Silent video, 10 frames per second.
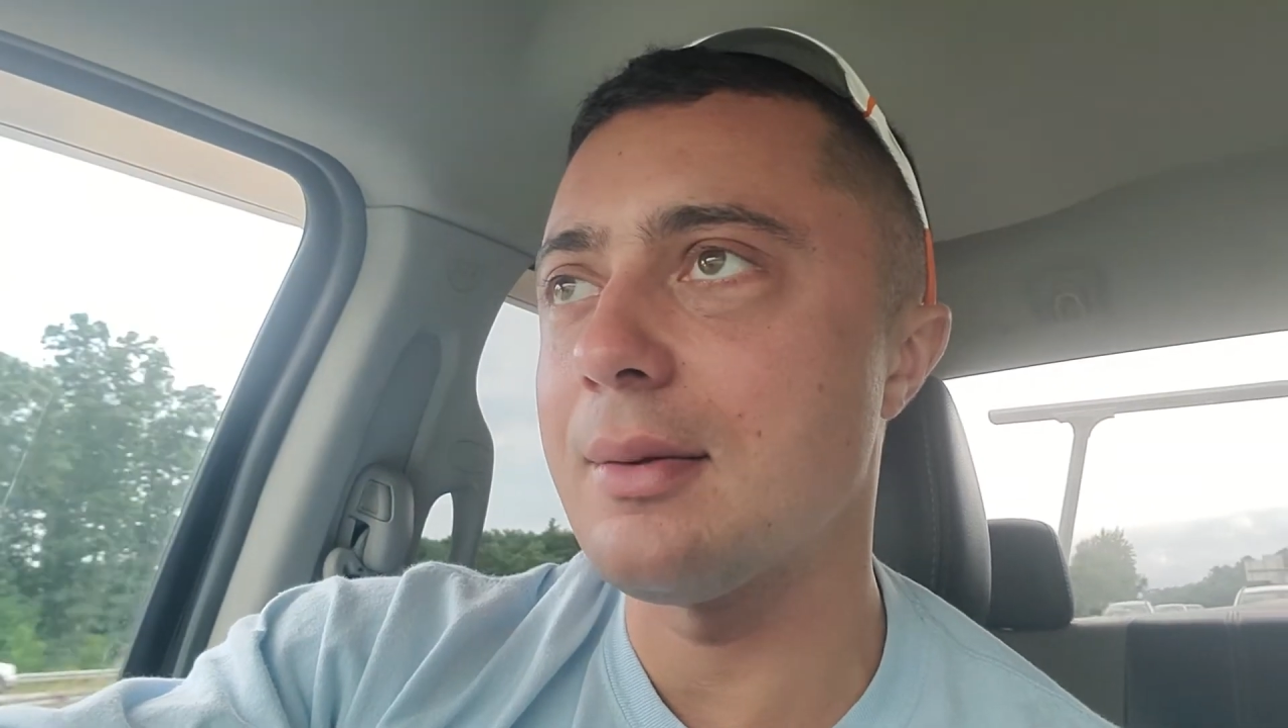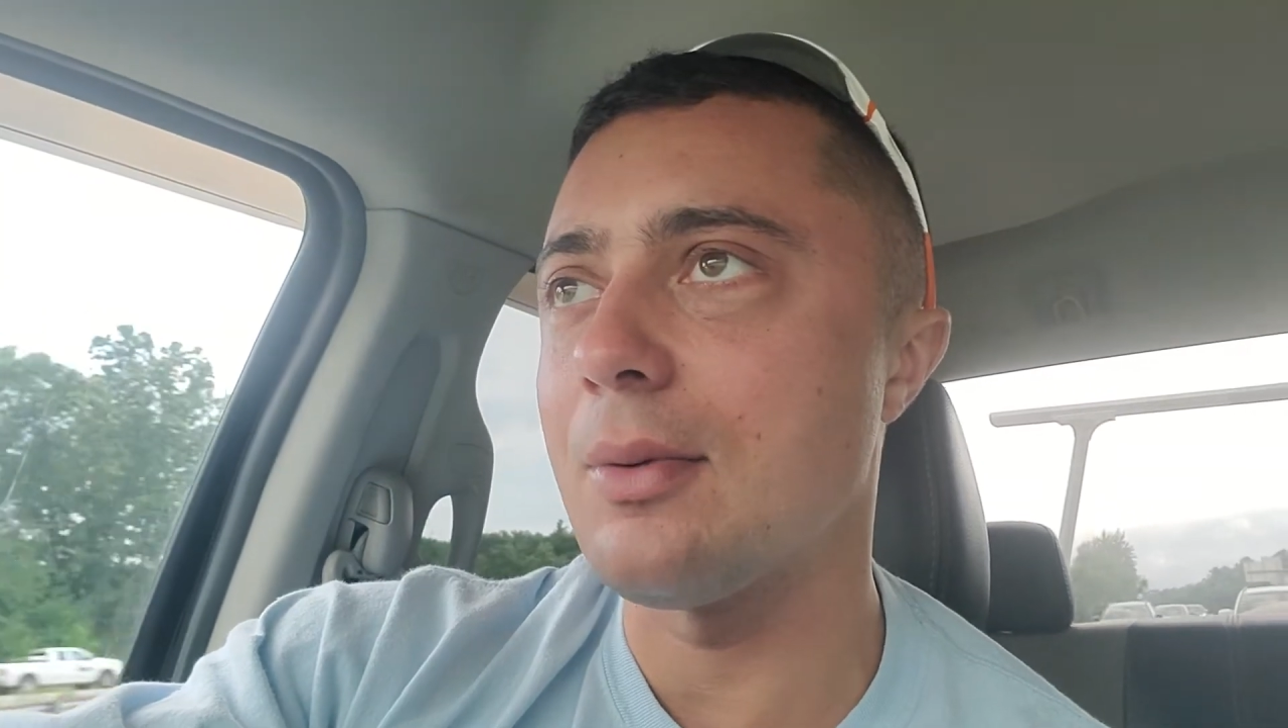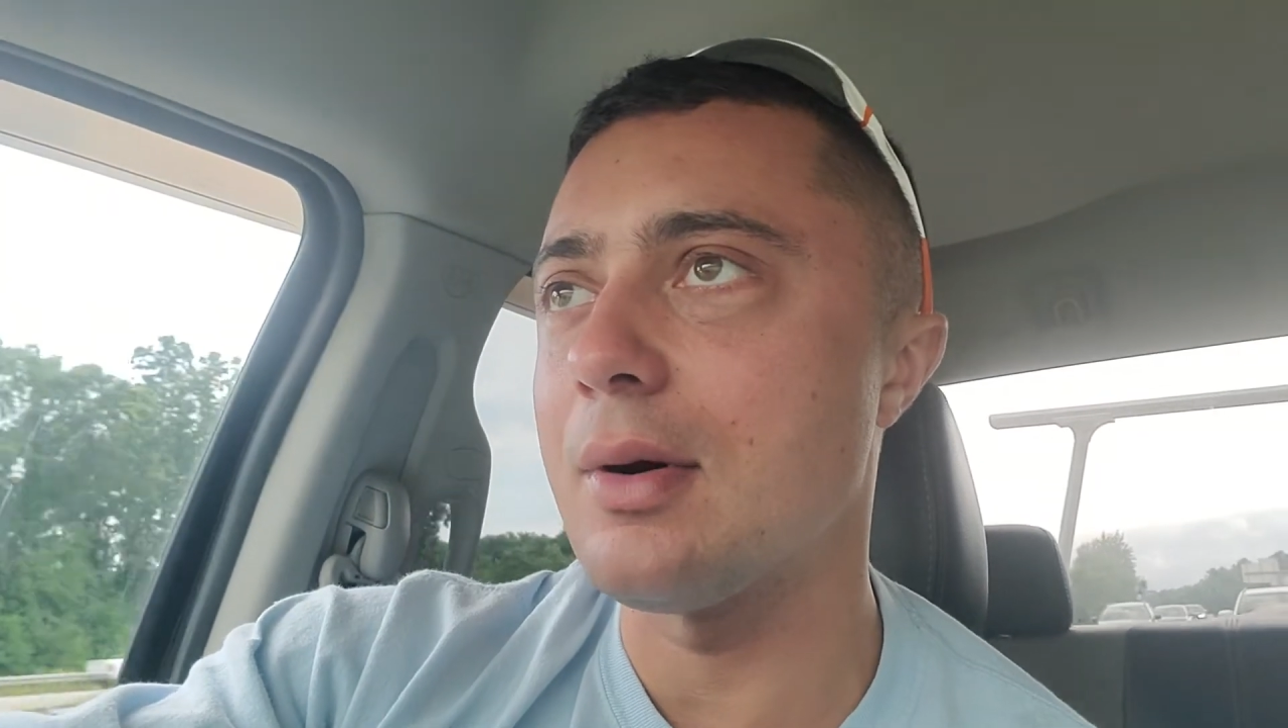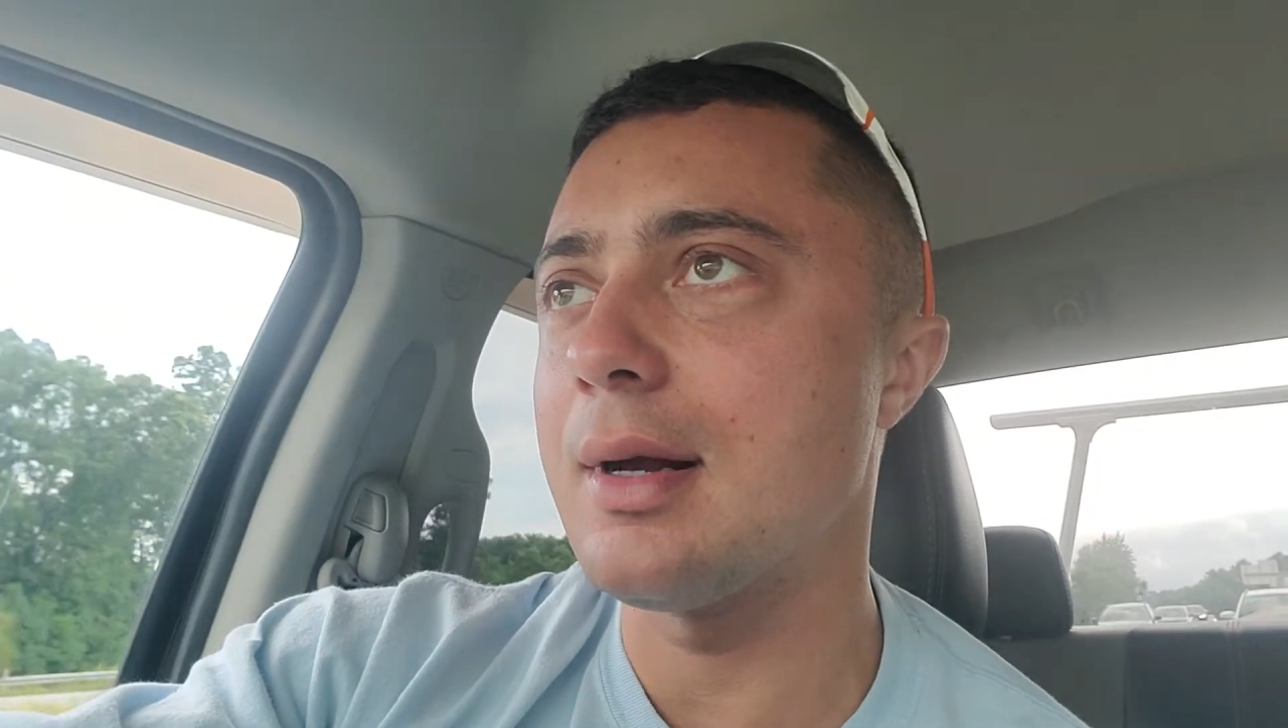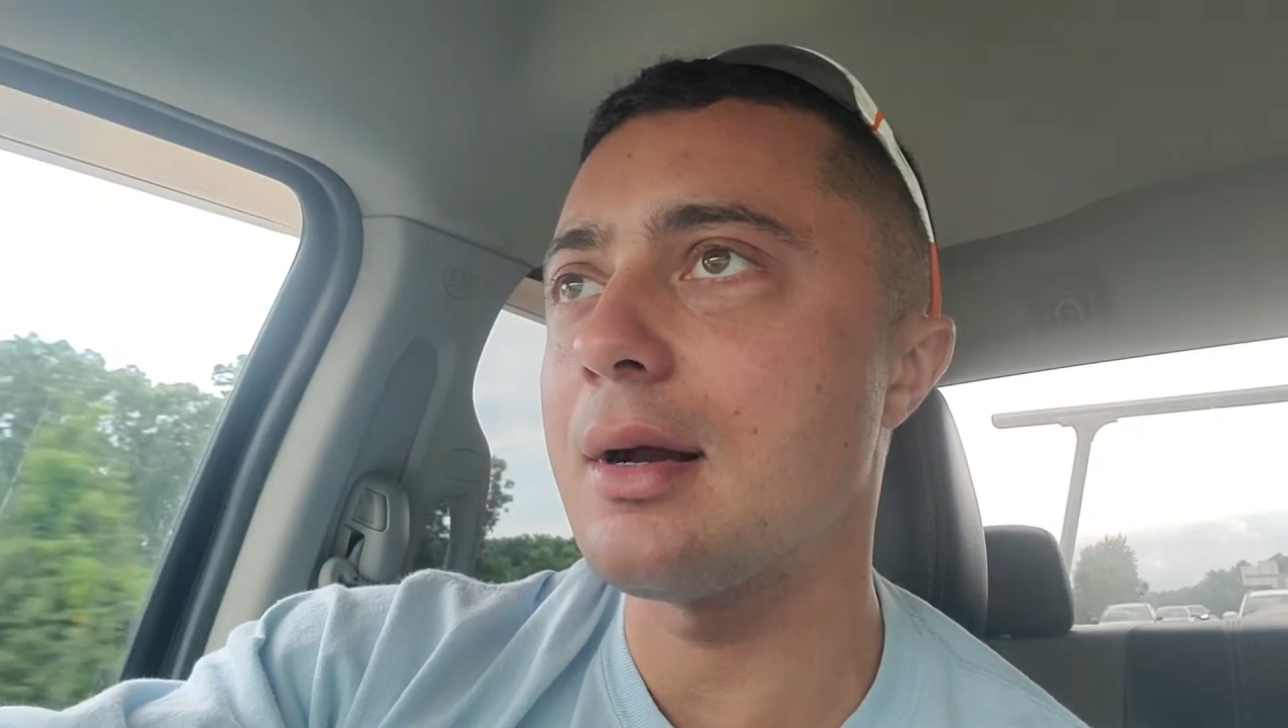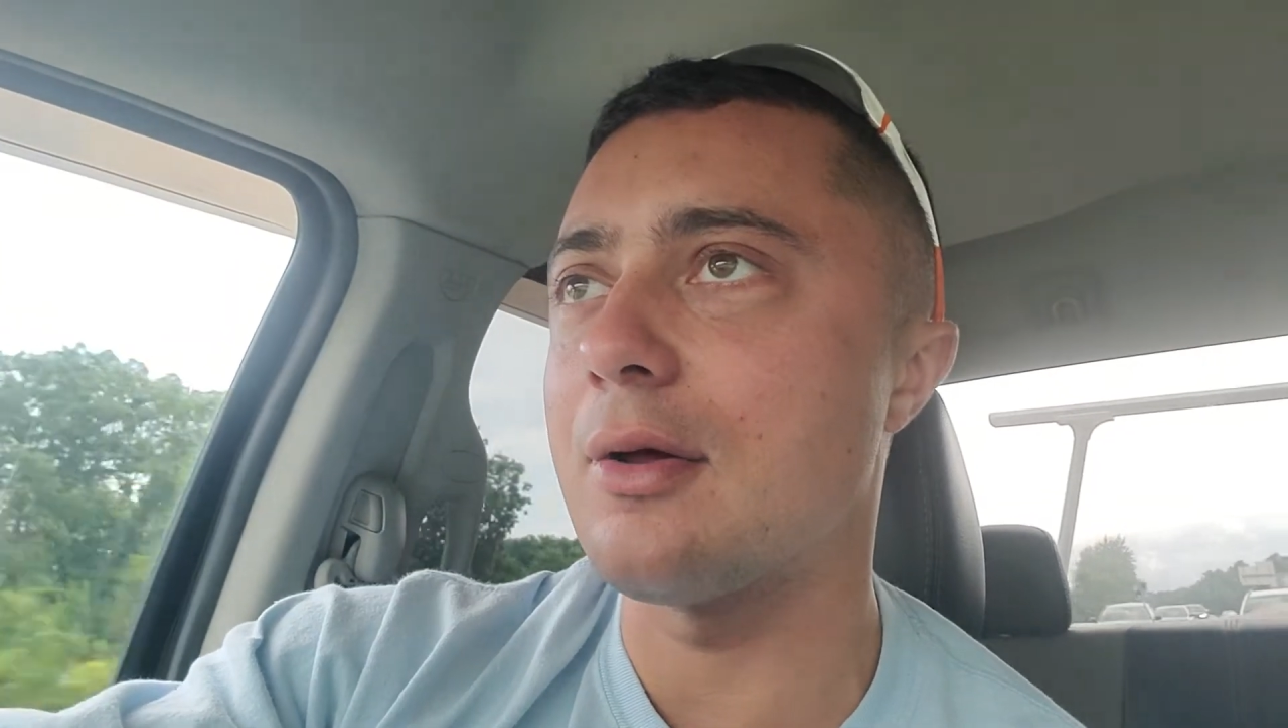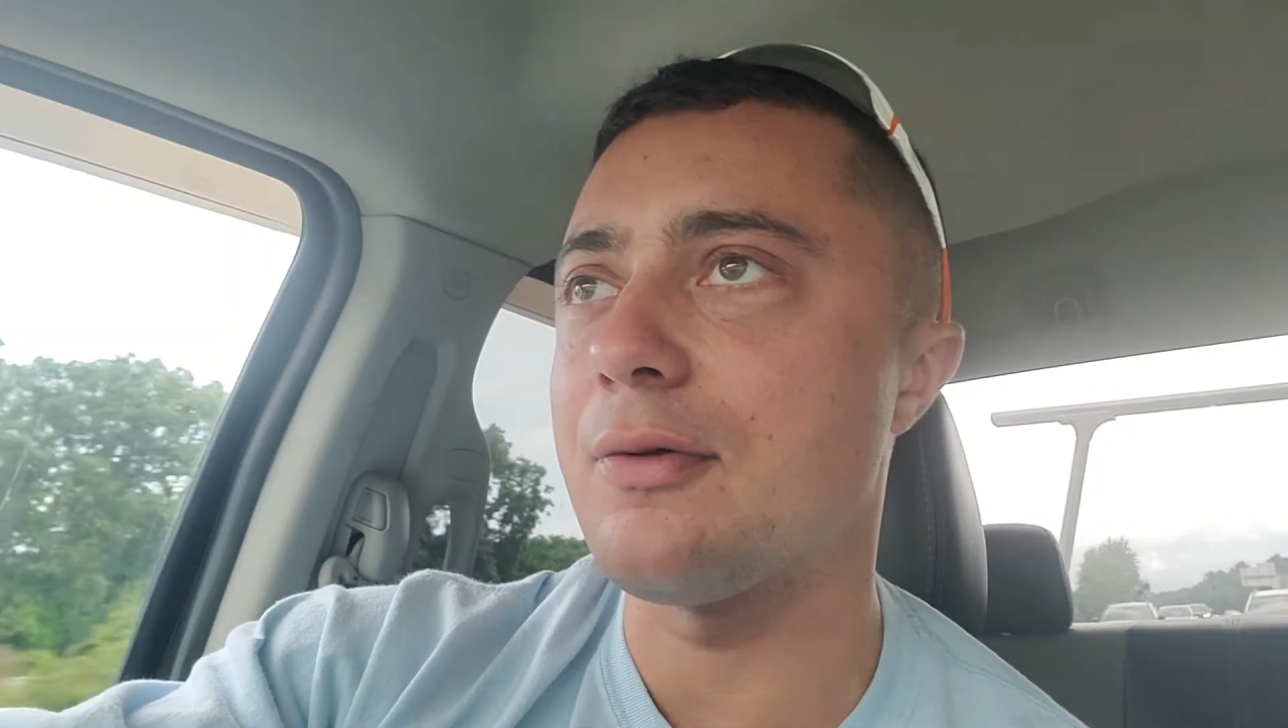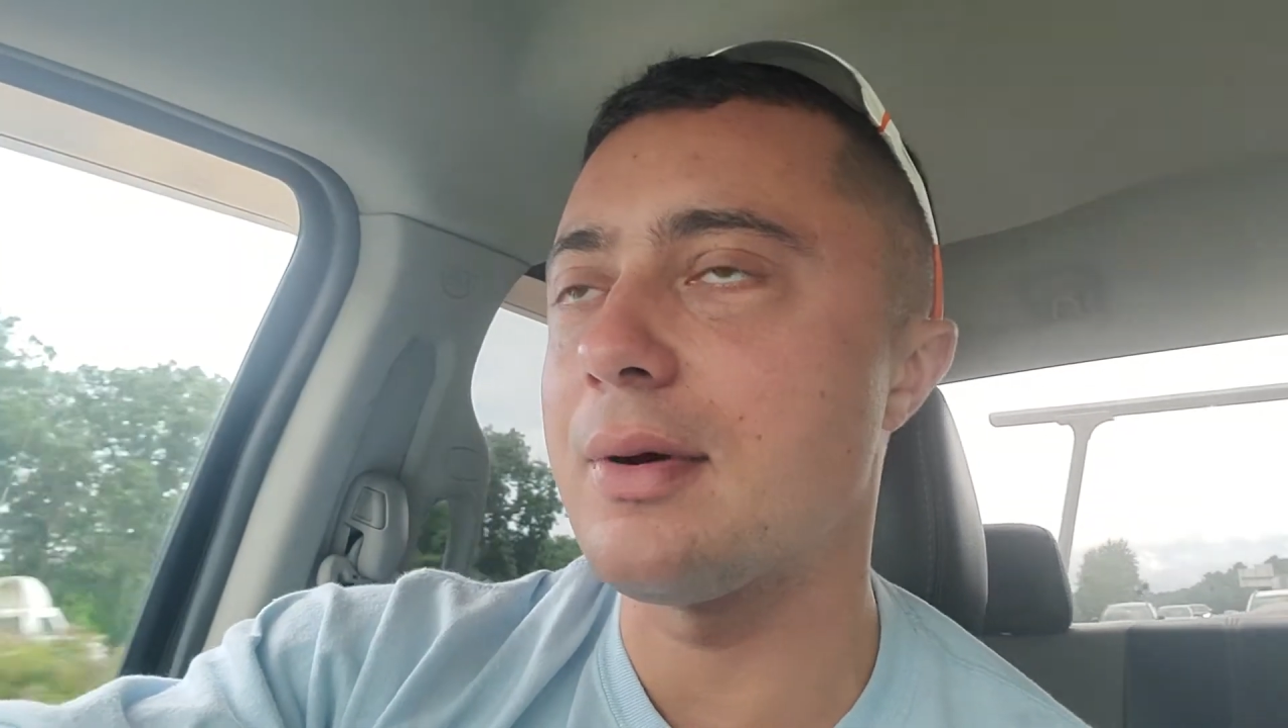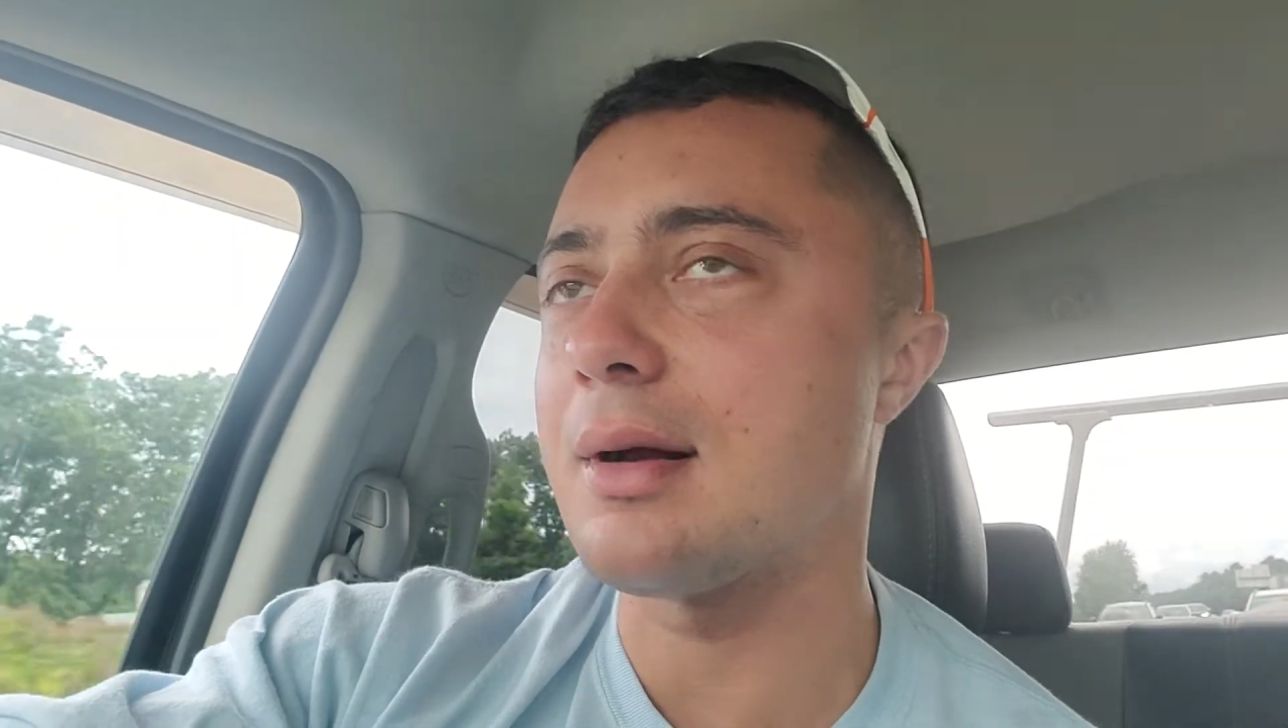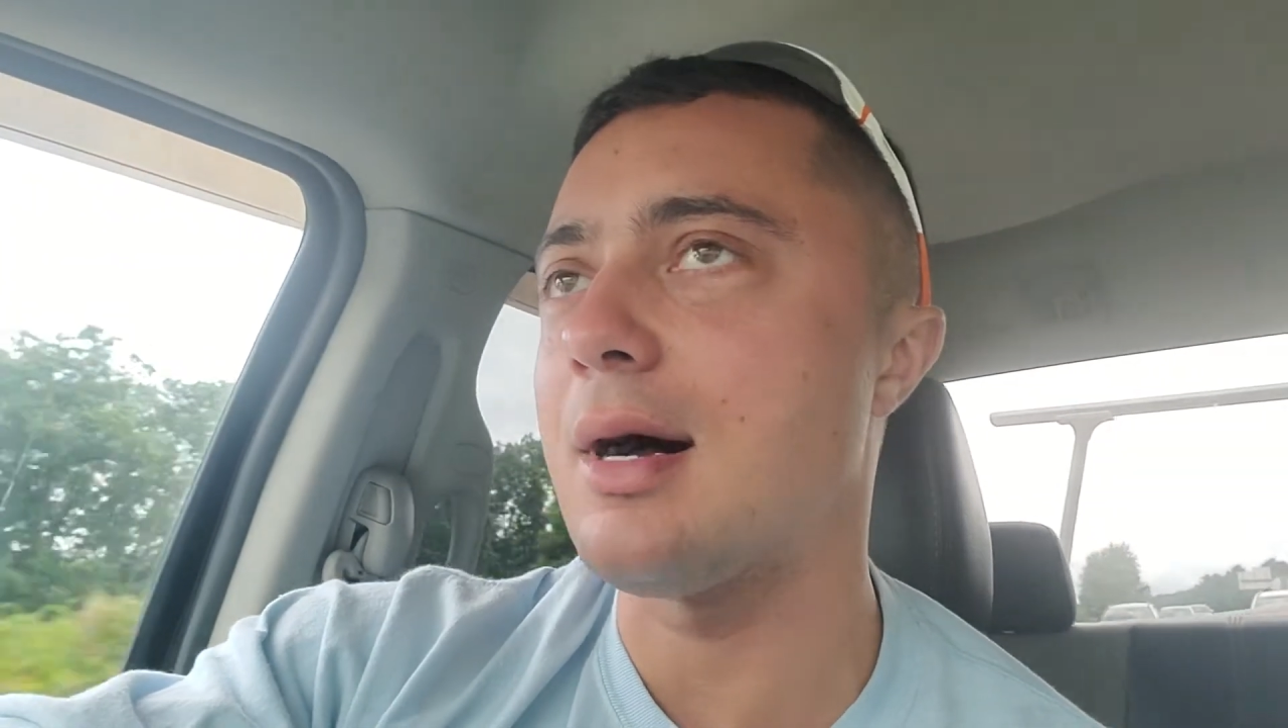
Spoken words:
in the morning or 3